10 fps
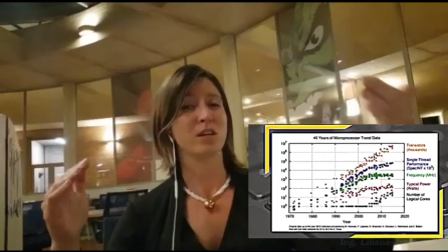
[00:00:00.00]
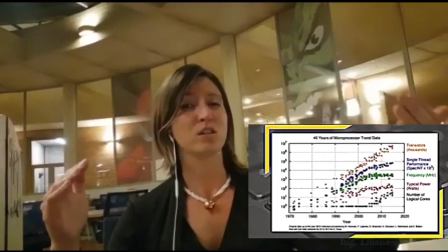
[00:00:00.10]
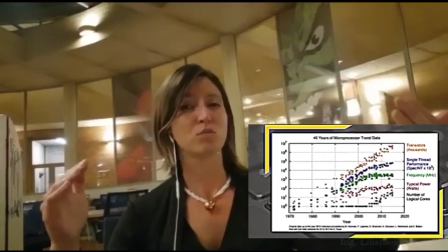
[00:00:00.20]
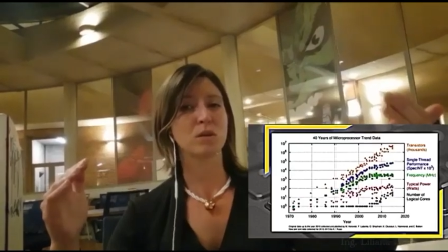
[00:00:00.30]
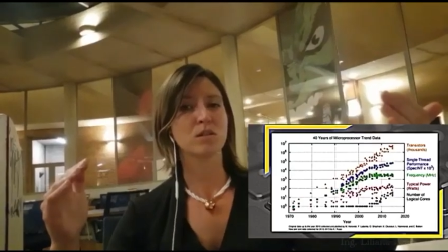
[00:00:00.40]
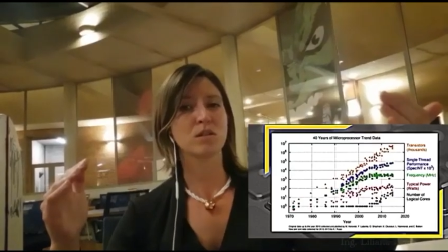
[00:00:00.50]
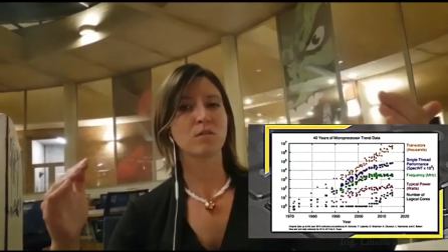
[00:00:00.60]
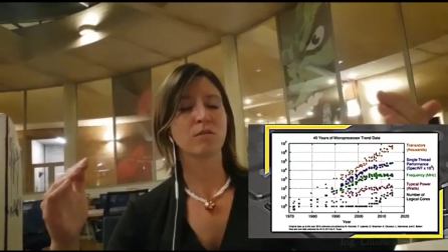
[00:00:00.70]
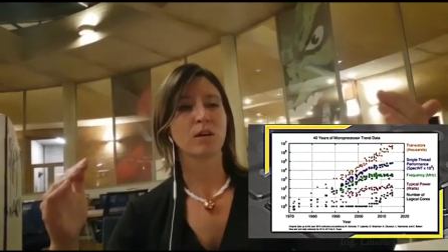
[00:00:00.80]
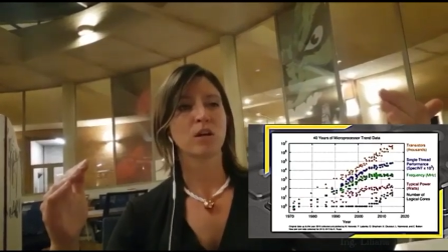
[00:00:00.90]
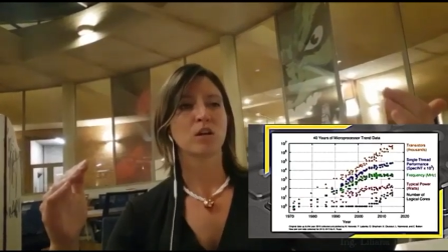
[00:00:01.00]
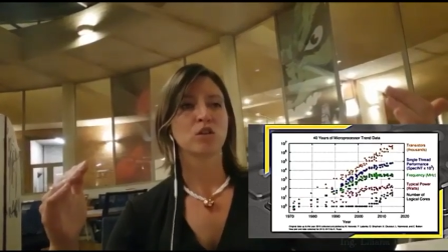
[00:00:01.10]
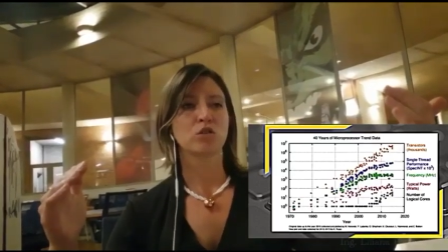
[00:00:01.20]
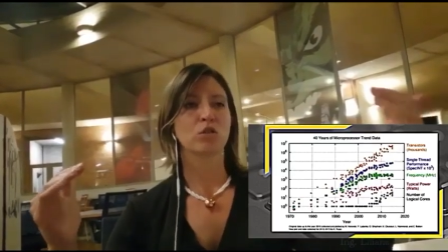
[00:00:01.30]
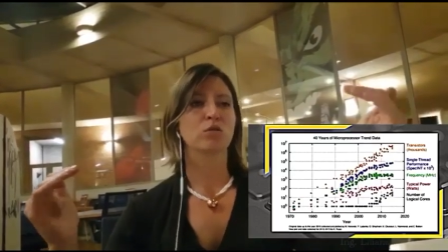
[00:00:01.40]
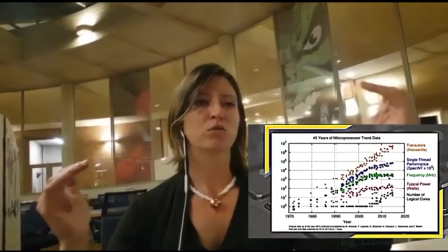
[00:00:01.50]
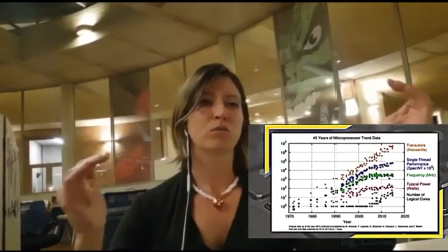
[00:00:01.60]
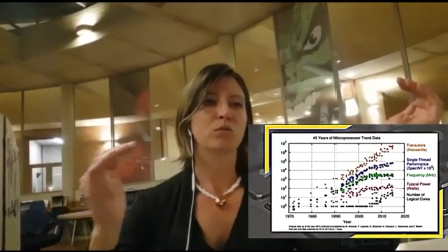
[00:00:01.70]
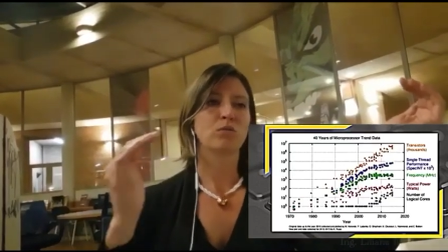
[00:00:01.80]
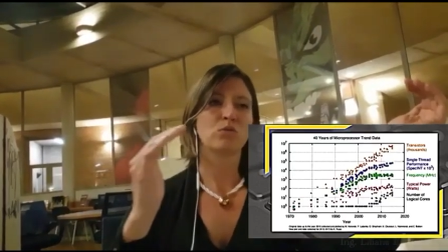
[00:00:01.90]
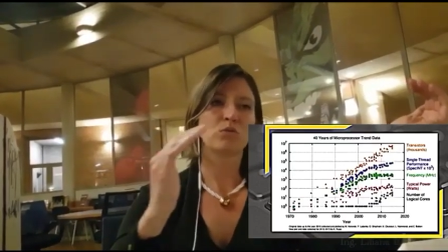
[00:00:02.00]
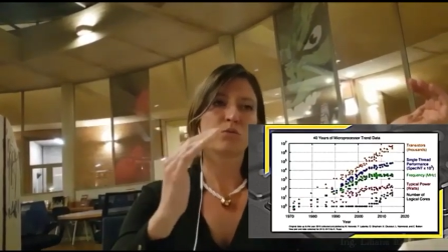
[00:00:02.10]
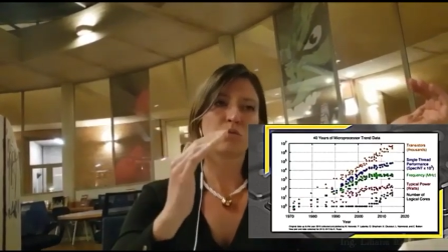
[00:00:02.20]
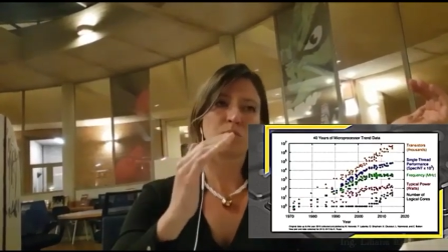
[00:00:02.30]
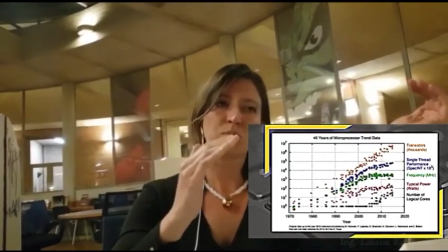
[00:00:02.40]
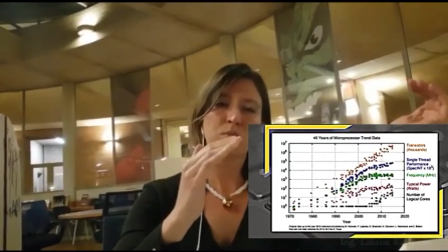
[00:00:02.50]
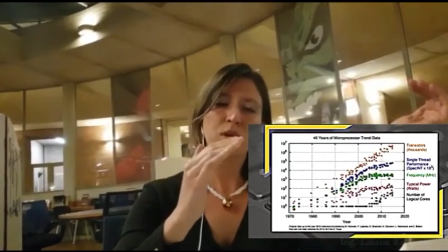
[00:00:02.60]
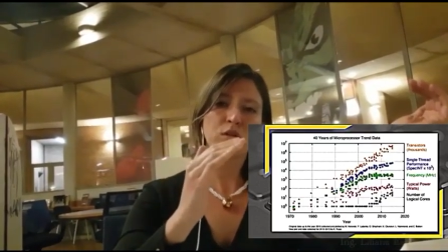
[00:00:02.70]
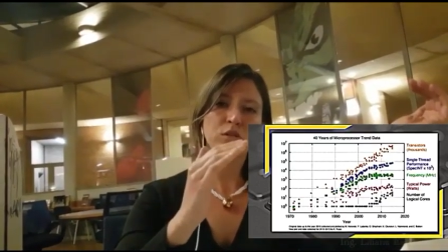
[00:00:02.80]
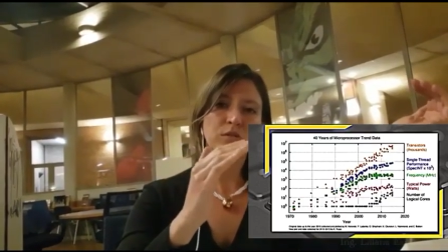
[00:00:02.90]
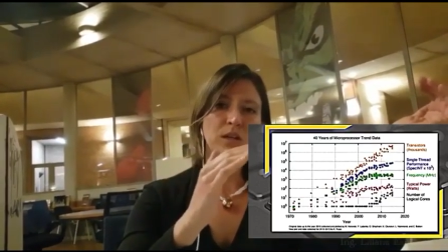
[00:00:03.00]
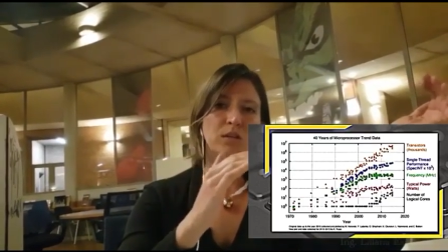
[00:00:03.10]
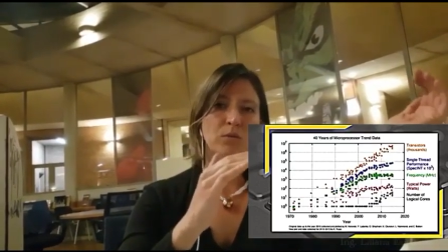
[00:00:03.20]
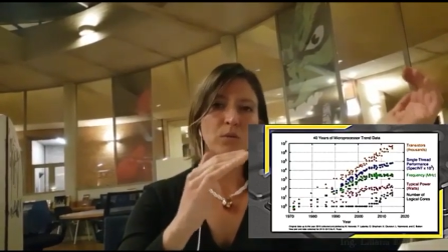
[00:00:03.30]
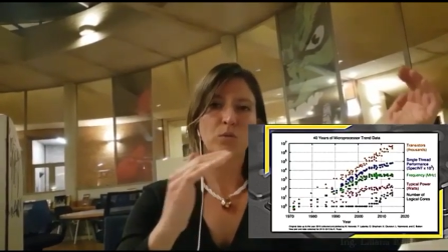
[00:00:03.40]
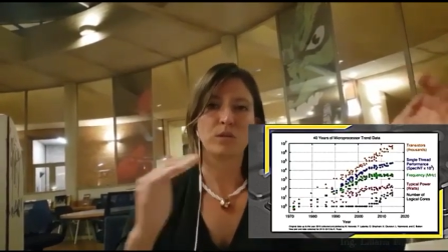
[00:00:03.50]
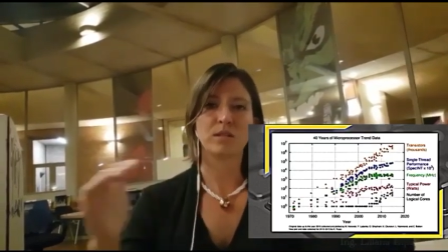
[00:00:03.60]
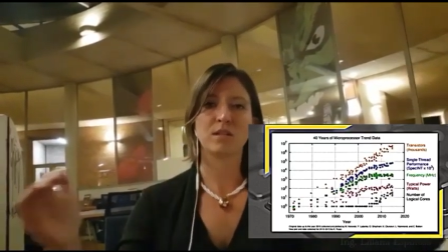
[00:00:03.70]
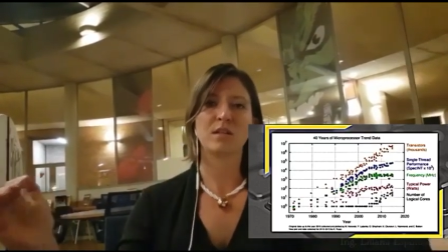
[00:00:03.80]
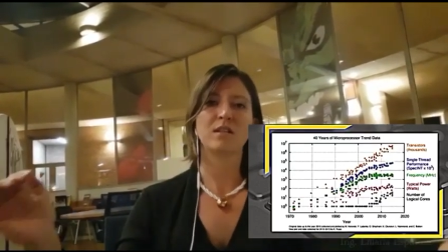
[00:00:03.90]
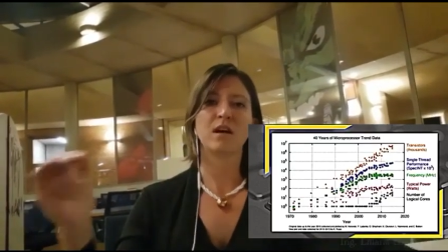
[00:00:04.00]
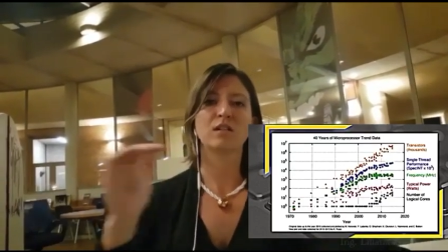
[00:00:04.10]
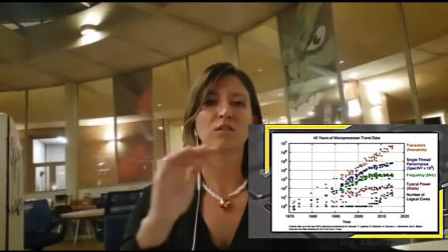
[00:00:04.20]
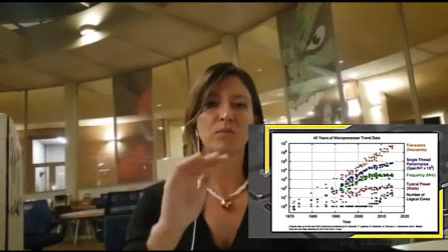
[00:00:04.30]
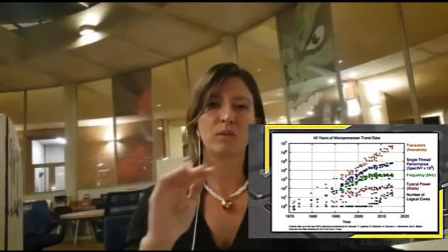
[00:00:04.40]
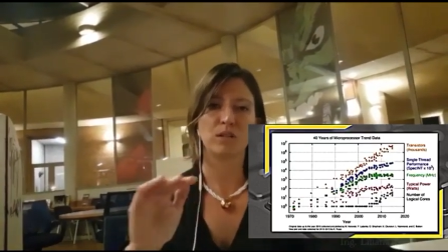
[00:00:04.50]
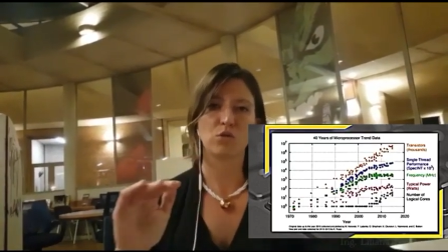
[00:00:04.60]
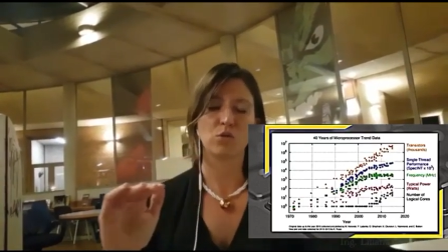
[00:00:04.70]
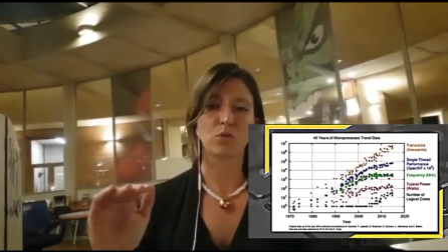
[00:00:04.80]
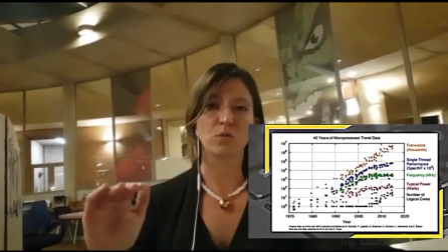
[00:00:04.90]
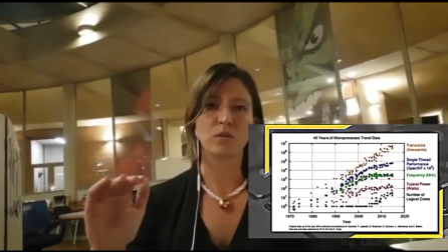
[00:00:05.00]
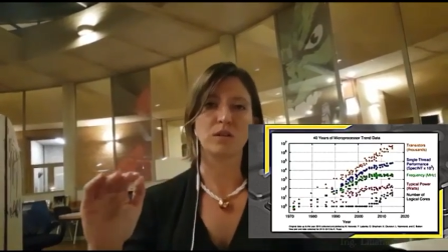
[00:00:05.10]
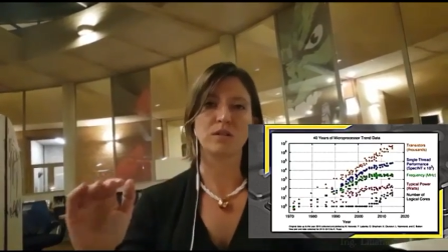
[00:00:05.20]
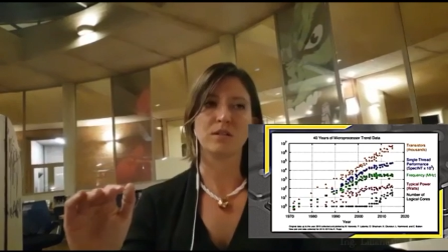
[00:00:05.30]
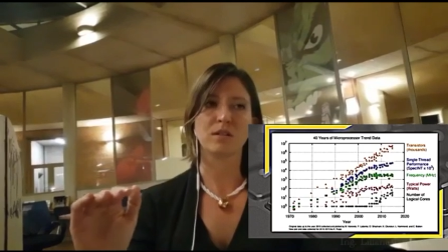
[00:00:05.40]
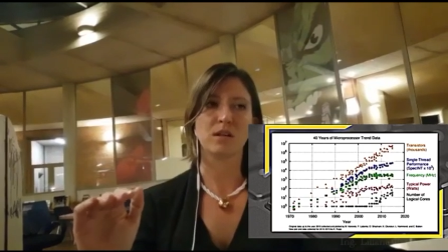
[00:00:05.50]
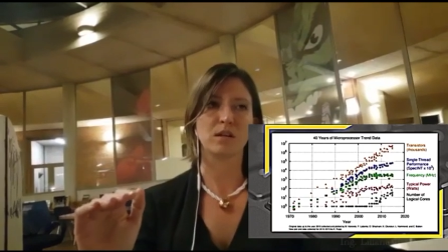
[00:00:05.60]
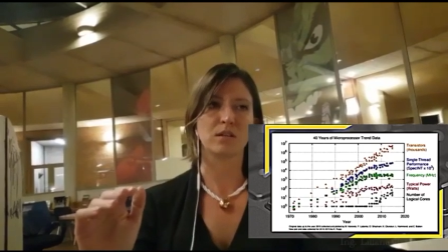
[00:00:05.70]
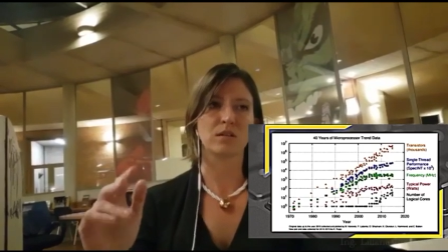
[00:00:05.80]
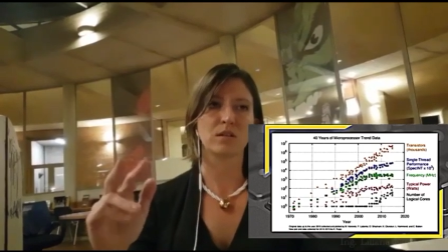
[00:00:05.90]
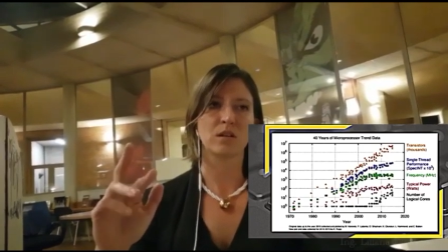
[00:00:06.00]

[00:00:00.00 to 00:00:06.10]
really expensive. So, because of that, we see that plateau in that